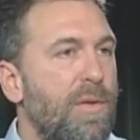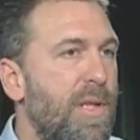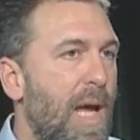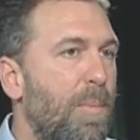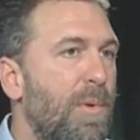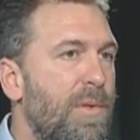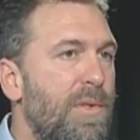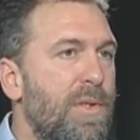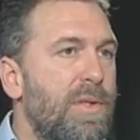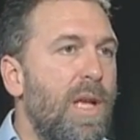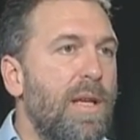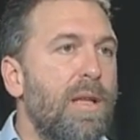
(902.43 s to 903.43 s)
samples to
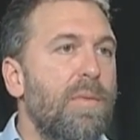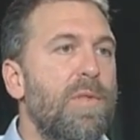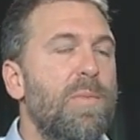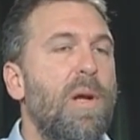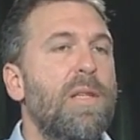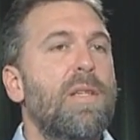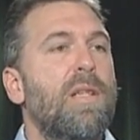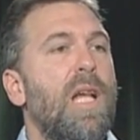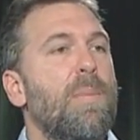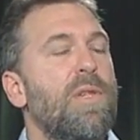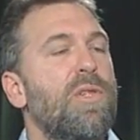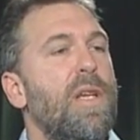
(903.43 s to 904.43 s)
study the response to
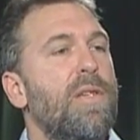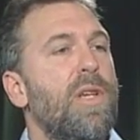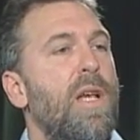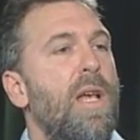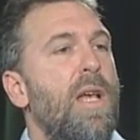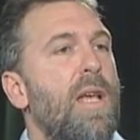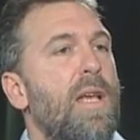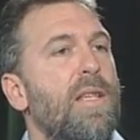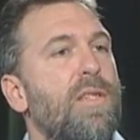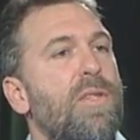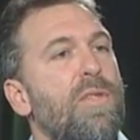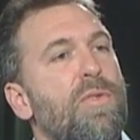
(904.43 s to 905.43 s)
climate change
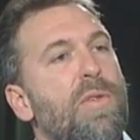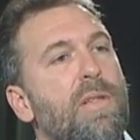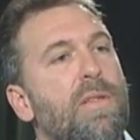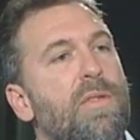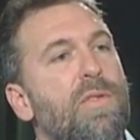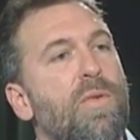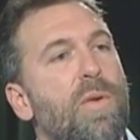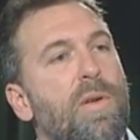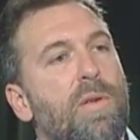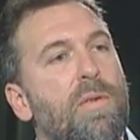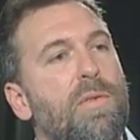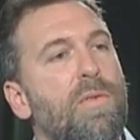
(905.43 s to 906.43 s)
is to treat the
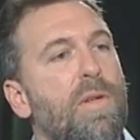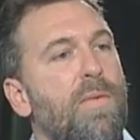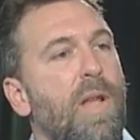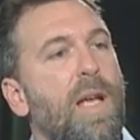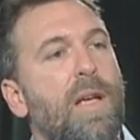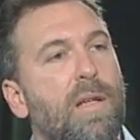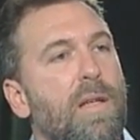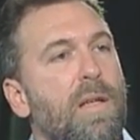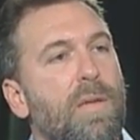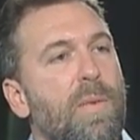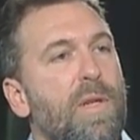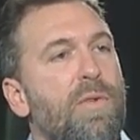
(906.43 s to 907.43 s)
soil sort of like
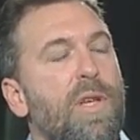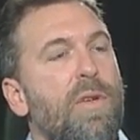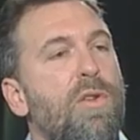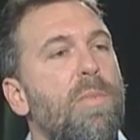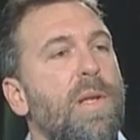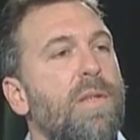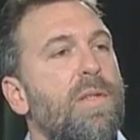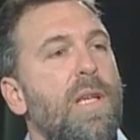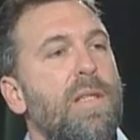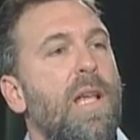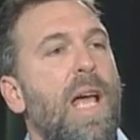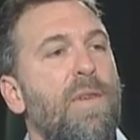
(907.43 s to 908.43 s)
we treat humans,
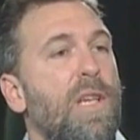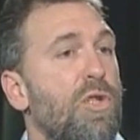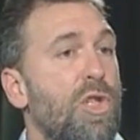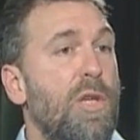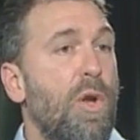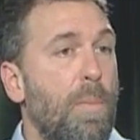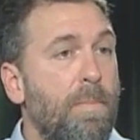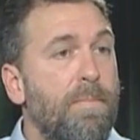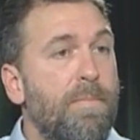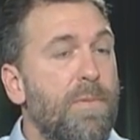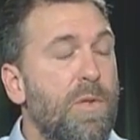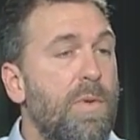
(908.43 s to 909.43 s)
as having a genome.
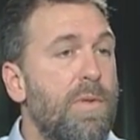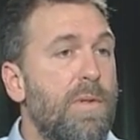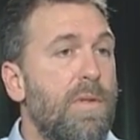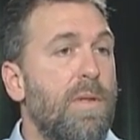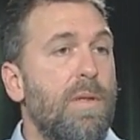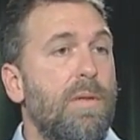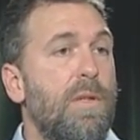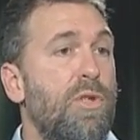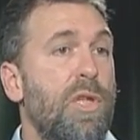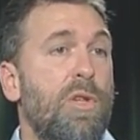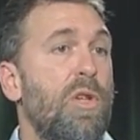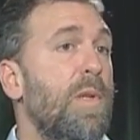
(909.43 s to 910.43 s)
So
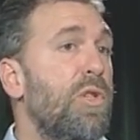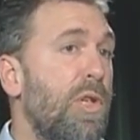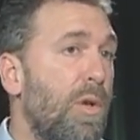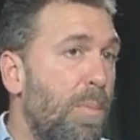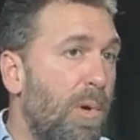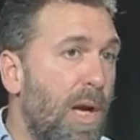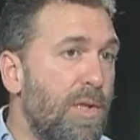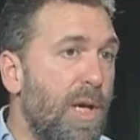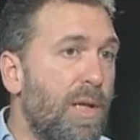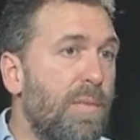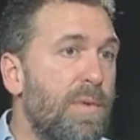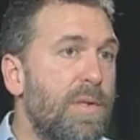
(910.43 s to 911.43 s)
the Human Genome
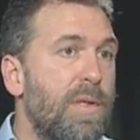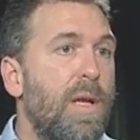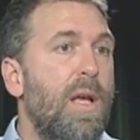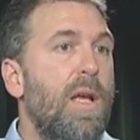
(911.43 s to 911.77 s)
Project was